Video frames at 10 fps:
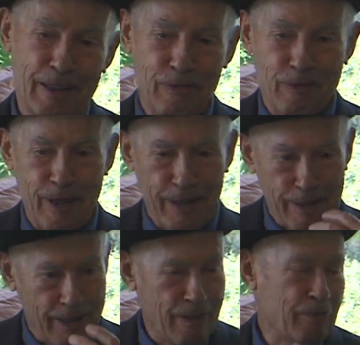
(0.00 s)
wine
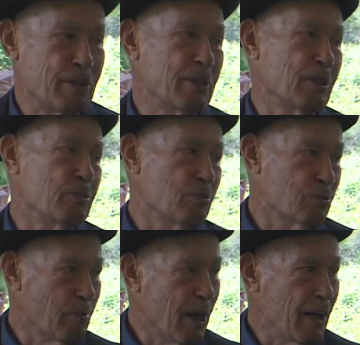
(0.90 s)
after that was
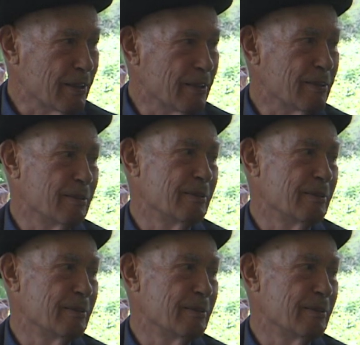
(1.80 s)
bottled,